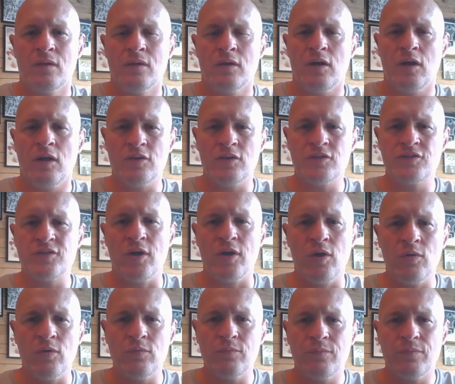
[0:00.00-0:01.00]

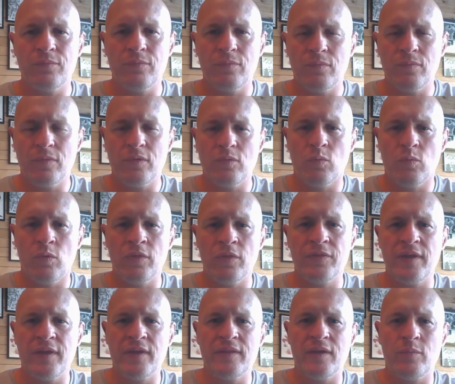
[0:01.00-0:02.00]
Also, one
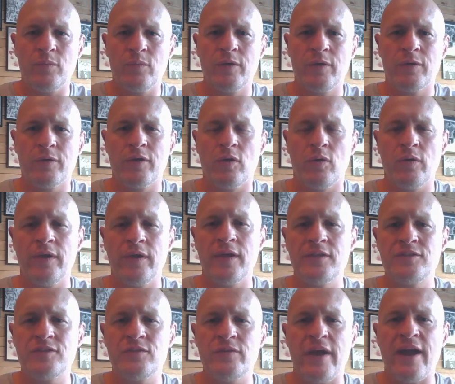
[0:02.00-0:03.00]
thing that we were going
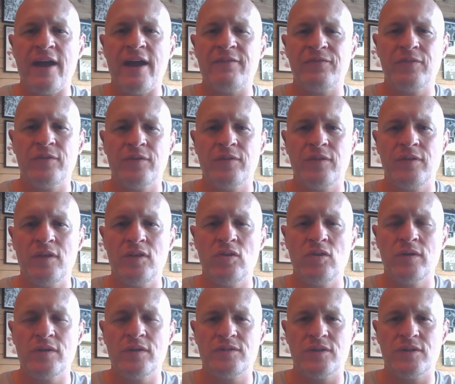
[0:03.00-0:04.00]
into after the
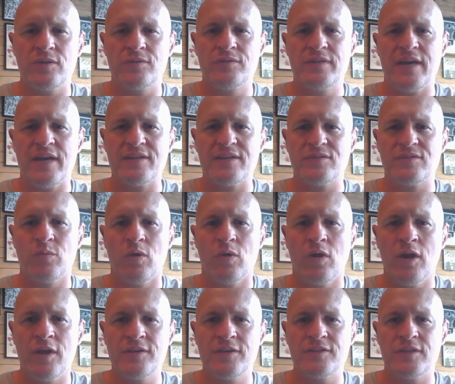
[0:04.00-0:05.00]
Unit 0 test
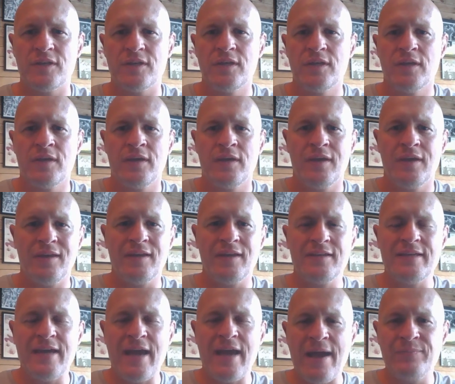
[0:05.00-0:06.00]
was an
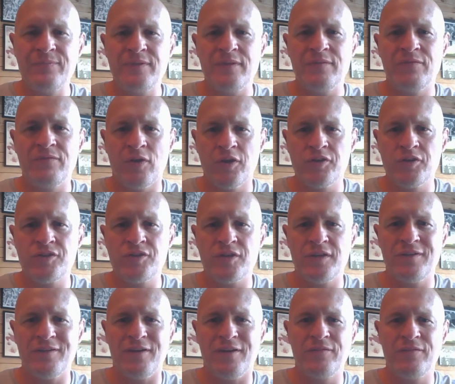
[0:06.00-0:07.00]
adapted version
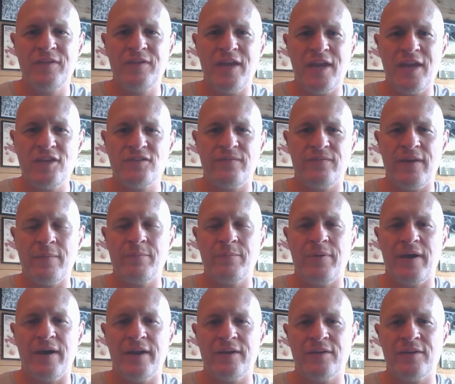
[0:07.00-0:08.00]
of the Age of
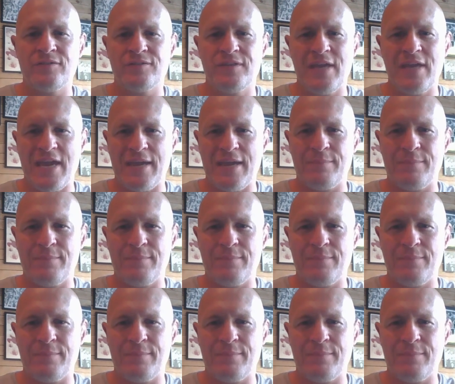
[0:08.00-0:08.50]
Empires game.